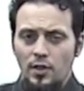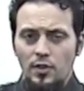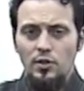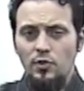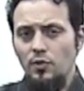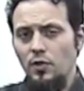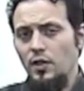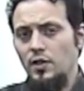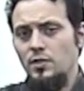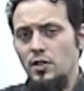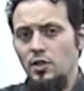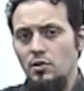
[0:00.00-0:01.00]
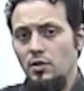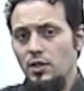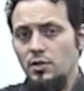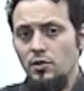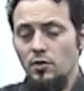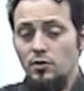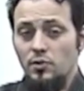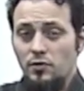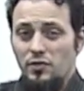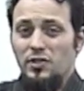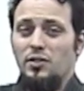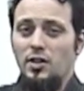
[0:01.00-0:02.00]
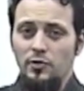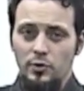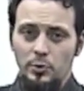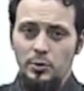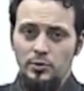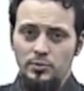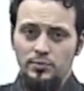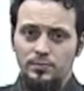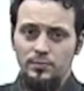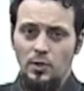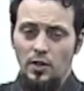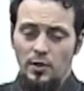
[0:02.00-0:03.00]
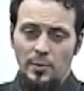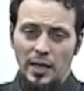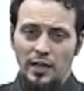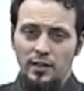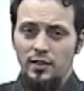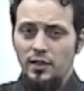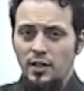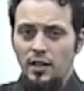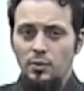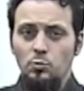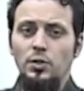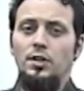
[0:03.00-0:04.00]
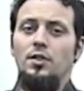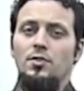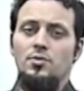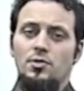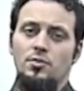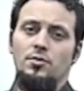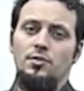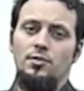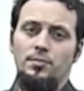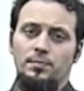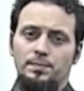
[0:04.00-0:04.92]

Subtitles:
the different things that you need to learn to feel comfortable on the mat and with the other students.